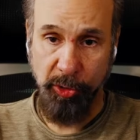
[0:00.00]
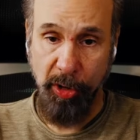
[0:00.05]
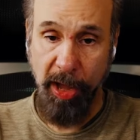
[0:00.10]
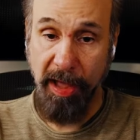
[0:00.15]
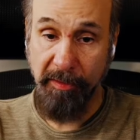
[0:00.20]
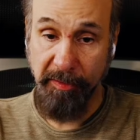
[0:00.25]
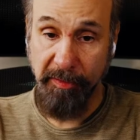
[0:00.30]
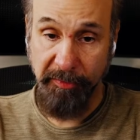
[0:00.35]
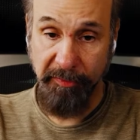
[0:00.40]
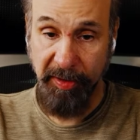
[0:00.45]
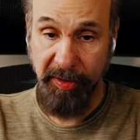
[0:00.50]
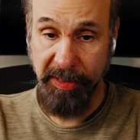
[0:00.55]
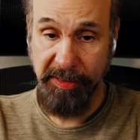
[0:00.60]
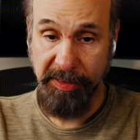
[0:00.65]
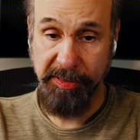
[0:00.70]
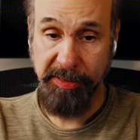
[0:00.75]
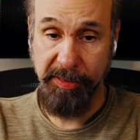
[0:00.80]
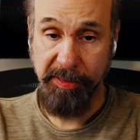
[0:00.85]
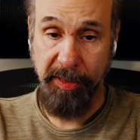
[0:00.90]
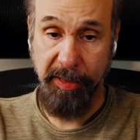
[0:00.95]
have a
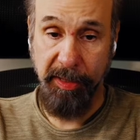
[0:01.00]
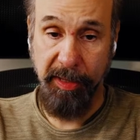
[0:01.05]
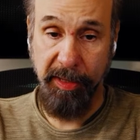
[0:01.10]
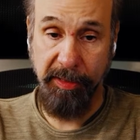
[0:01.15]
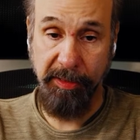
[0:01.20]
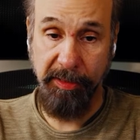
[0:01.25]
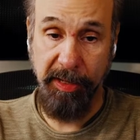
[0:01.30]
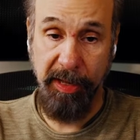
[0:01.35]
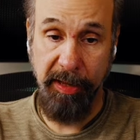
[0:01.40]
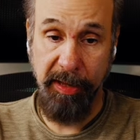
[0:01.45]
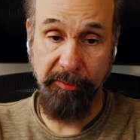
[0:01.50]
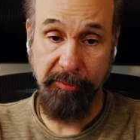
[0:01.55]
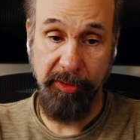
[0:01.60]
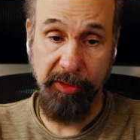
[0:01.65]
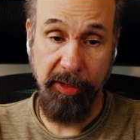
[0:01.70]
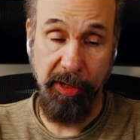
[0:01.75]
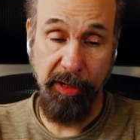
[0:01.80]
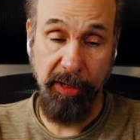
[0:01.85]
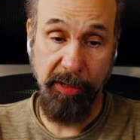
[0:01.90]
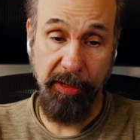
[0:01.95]
fix, and
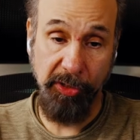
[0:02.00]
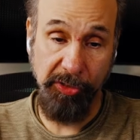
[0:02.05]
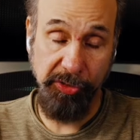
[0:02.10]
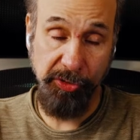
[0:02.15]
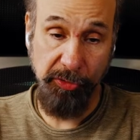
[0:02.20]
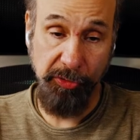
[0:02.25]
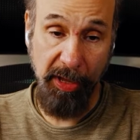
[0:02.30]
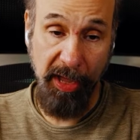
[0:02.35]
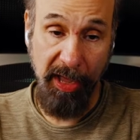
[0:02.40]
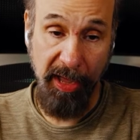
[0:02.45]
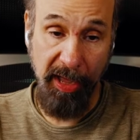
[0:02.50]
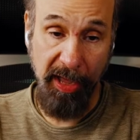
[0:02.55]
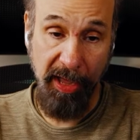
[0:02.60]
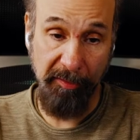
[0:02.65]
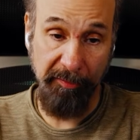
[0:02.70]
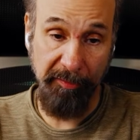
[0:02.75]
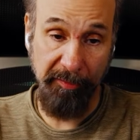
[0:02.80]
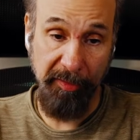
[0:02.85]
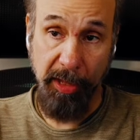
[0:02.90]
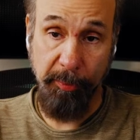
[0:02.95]
you
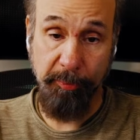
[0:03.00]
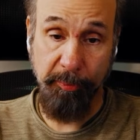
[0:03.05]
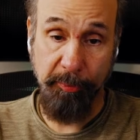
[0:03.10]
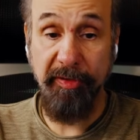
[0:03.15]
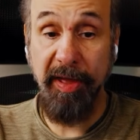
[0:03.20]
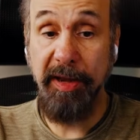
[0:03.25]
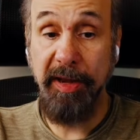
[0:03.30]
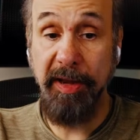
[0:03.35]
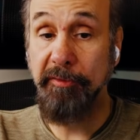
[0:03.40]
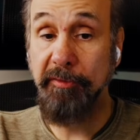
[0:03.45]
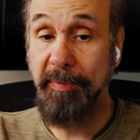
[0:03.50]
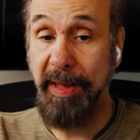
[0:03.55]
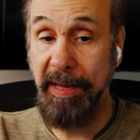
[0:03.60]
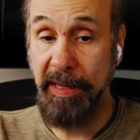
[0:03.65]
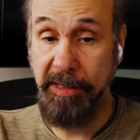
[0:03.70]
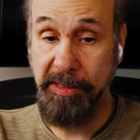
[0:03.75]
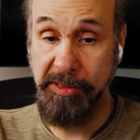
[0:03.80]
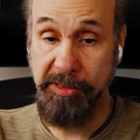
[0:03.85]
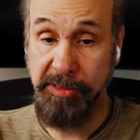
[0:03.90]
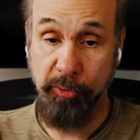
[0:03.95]
have a preventive
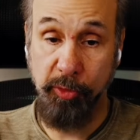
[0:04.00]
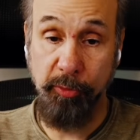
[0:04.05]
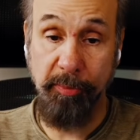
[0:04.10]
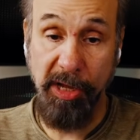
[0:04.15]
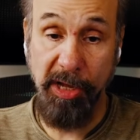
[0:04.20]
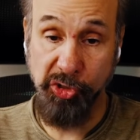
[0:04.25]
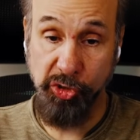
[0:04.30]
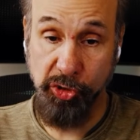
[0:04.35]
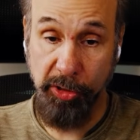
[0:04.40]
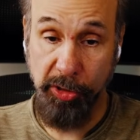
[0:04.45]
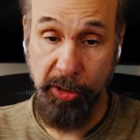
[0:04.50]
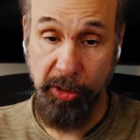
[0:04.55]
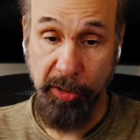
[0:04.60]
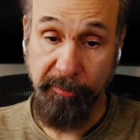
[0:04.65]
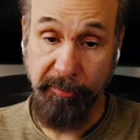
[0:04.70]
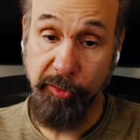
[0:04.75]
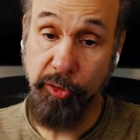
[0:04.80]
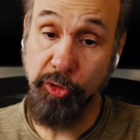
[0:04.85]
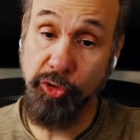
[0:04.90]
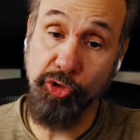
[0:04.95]
mechanism or measure,
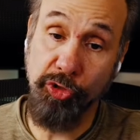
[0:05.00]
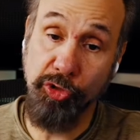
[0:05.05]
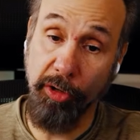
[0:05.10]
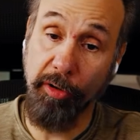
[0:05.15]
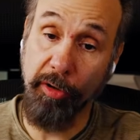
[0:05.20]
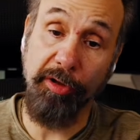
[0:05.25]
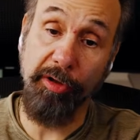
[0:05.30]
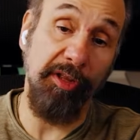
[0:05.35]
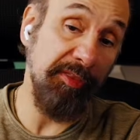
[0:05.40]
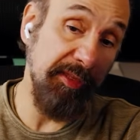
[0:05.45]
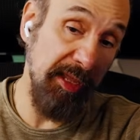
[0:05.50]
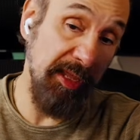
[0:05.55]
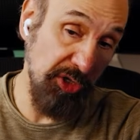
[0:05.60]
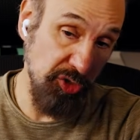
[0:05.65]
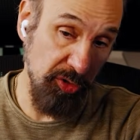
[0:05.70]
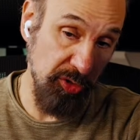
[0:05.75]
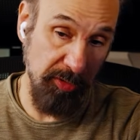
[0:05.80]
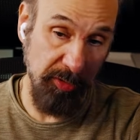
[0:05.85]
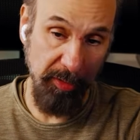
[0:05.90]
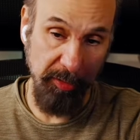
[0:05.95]
future
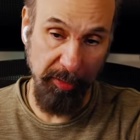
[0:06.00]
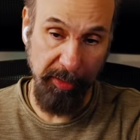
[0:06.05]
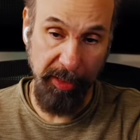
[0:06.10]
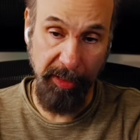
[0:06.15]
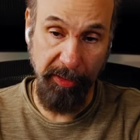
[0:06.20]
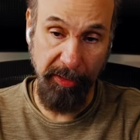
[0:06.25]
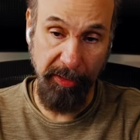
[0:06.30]
orientation. Okay,